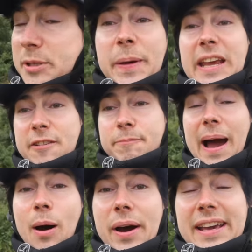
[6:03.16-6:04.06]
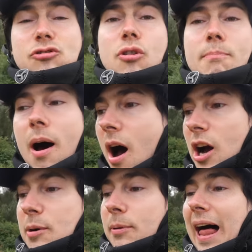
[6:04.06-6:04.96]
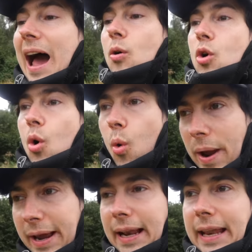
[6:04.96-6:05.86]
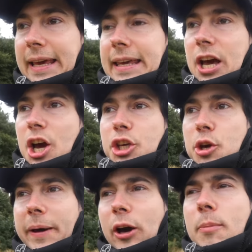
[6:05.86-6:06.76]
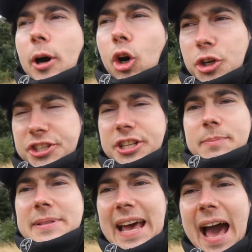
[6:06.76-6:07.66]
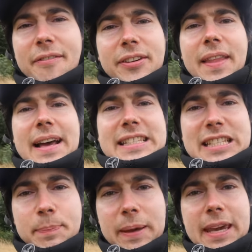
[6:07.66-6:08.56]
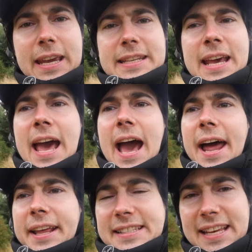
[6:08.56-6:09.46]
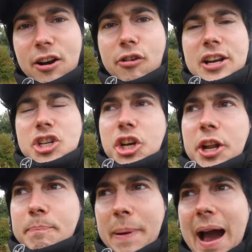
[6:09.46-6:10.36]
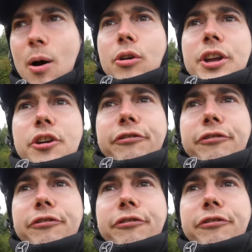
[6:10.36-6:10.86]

But speaking of power, it's remarkable how quickly you become accustomed to having that speed and acceleration and power at your